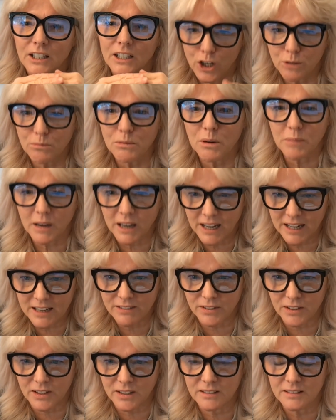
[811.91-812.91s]
human
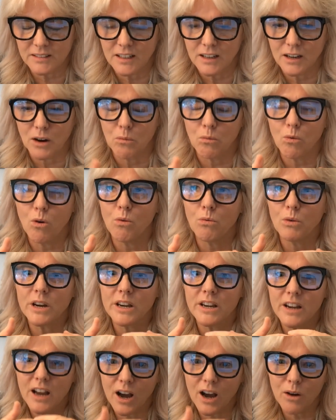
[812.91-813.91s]
behavior, what we
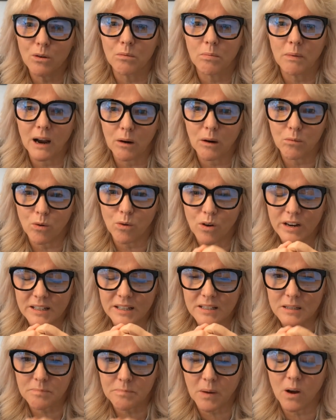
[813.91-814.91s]
know about what
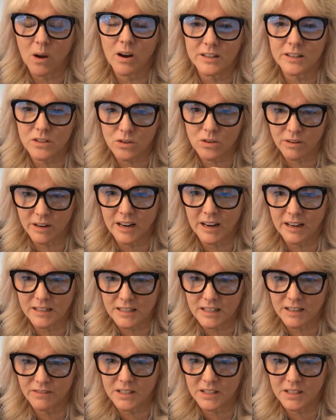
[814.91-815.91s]
inspires
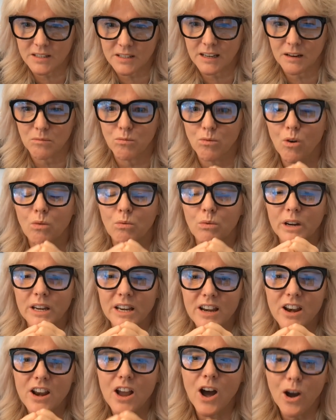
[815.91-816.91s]
creativity, what we
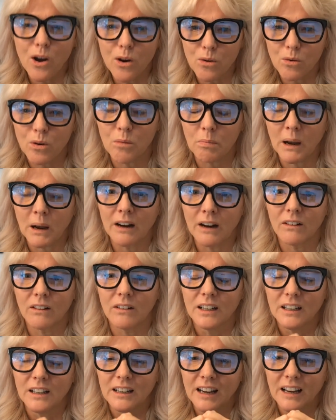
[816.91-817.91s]
know
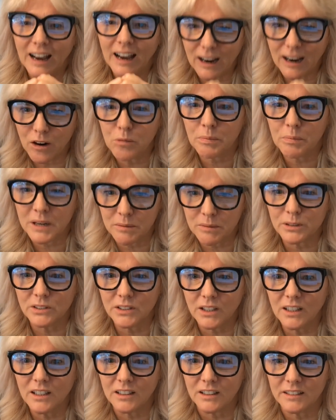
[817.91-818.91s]
about how people
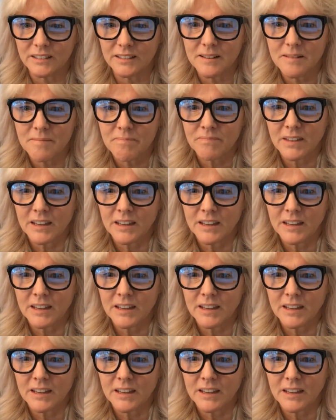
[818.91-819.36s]
learn